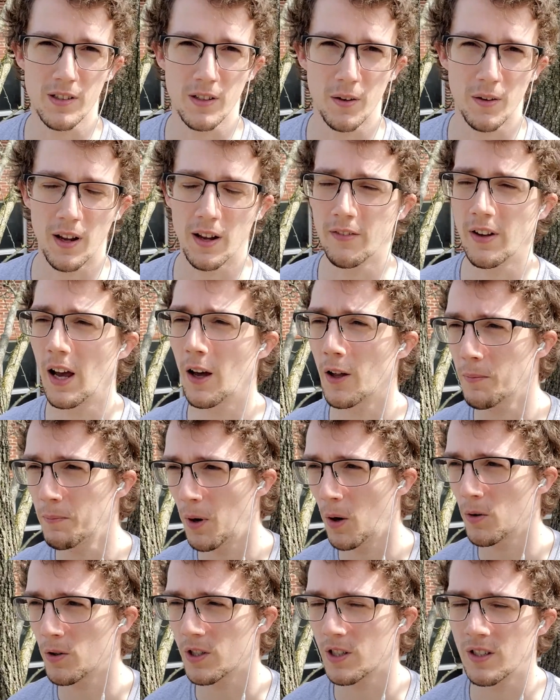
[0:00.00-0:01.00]
You have health
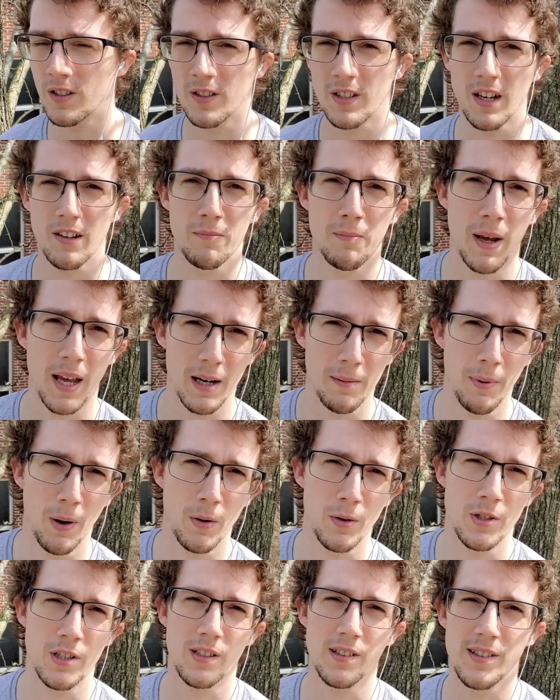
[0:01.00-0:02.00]
potions, you have mana
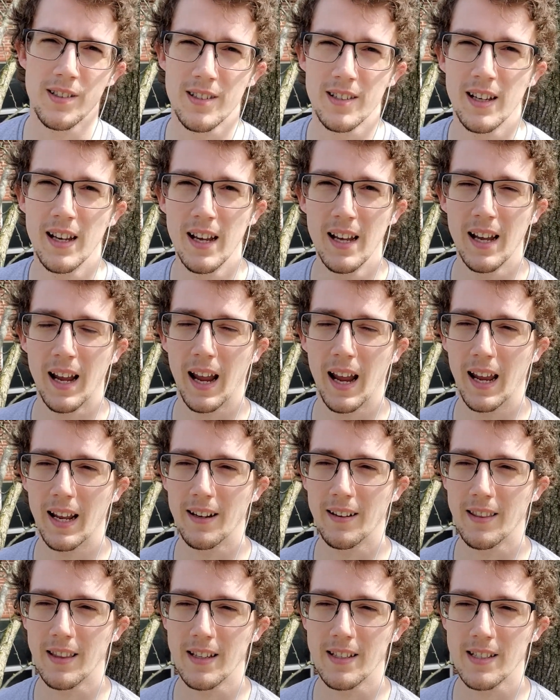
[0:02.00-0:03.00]
potions,
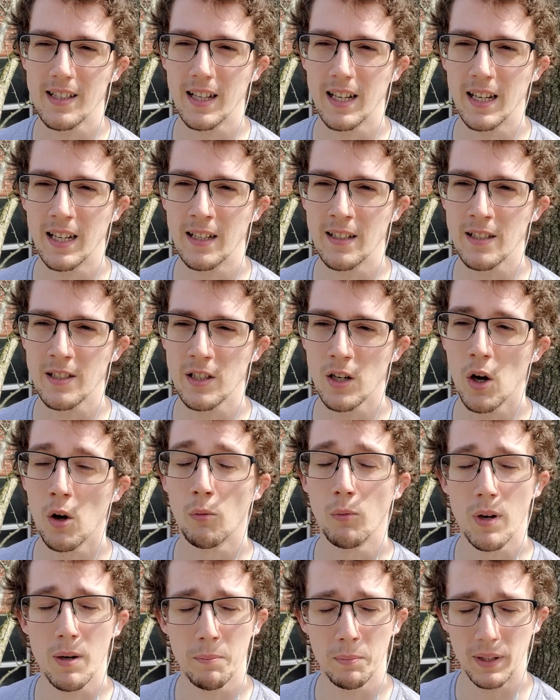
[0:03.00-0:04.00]
and these things
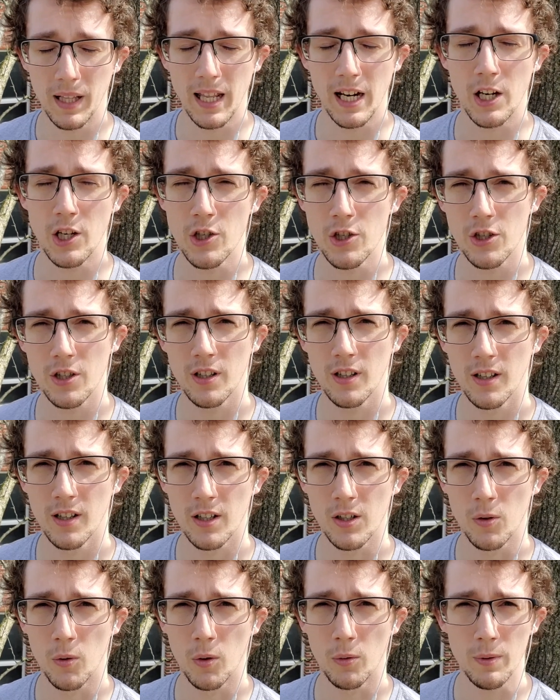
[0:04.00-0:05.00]
replenish
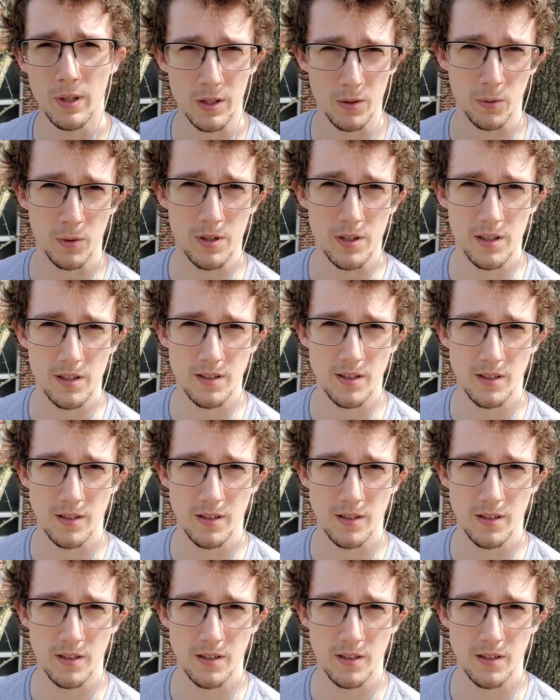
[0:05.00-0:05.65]
your resources.